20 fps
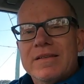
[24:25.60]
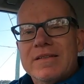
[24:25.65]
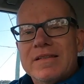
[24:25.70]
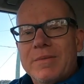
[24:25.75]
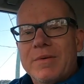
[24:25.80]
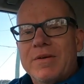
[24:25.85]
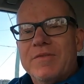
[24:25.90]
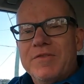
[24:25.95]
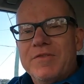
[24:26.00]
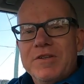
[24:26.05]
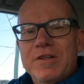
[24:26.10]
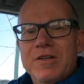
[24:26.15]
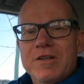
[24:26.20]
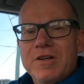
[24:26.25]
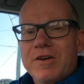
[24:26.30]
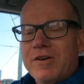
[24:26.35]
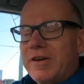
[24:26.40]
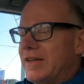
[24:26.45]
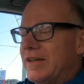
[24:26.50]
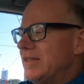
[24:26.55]
something for you
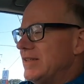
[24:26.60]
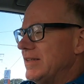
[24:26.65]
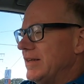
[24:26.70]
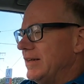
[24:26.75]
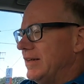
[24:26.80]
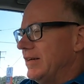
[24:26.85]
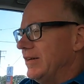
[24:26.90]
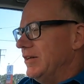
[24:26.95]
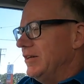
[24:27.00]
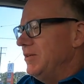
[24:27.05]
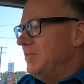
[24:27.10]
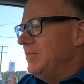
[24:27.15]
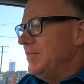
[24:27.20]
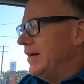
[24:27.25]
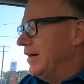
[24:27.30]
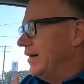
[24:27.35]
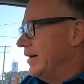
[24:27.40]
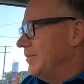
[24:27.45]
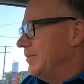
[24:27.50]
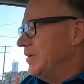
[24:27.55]
guys at home.
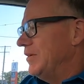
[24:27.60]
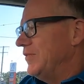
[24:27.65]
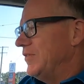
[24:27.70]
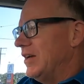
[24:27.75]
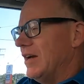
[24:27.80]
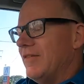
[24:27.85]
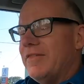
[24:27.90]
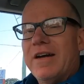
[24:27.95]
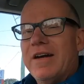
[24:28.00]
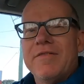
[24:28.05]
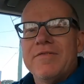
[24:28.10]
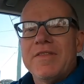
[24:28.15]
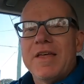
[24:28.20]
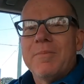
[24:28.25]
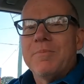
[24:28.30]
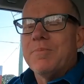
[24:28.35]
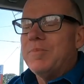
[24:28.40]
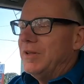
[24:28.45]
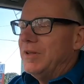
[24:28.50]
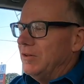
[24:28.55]
Um, if you ever have
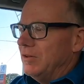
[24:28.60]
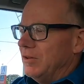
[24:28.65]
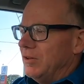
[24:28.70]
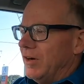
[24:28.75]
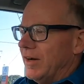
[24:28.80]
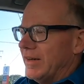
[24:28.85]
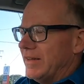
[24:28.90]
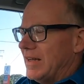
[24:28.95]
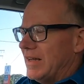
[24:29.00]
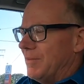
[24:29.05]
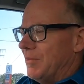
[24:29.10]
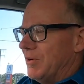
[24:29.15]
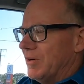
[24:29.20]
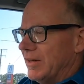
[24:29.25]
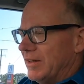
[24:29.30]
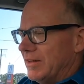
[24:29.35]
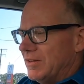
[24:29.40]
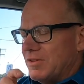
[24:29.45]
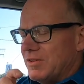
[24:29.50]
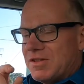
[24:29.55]
that little light come on
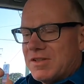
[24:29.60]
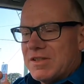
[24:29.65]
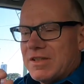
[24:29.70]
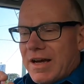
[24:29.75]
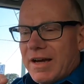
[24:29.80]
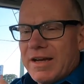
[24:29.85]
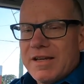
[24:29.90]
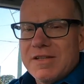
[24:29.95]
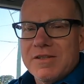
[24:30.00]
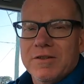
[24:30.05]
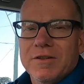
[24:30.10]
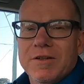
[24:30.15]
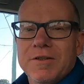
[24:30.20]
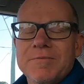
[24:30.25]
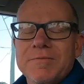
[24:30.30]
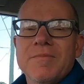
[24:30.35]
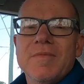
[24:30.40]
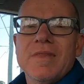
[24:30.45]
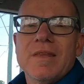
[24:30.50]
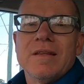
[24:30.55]
and it just stays
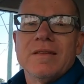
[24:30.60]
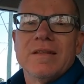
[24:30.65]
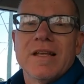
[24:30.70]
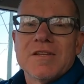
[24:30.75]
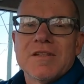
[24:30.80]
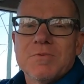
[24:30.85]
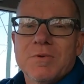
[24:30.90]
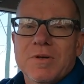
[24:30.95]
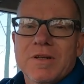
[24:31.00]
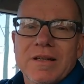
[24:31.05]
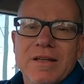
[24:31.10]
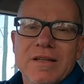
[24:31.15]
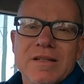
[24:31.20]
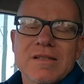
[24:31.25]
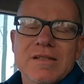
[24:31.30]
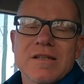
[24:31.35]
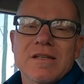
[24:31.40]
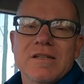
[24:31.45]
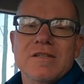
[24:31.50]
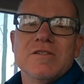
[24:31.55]
on, that's what it
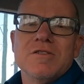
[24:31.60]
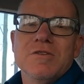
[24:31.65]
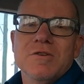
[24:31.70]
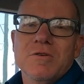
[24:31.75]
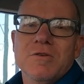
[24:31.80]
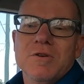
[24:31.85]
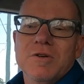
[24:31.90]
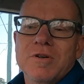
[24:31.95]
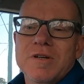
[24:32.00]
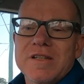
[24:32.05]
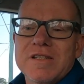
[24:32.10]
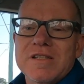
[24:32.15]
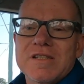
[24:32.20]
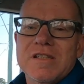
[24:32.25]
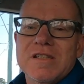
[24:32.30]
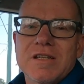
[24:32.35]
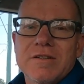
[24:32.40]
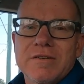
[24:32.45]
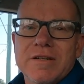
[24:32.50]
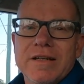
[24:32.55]
is. It's your
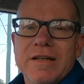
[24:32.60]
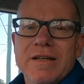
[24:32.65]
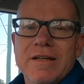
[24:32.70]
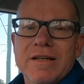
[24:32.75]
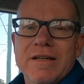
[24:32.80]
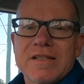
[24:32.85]
steering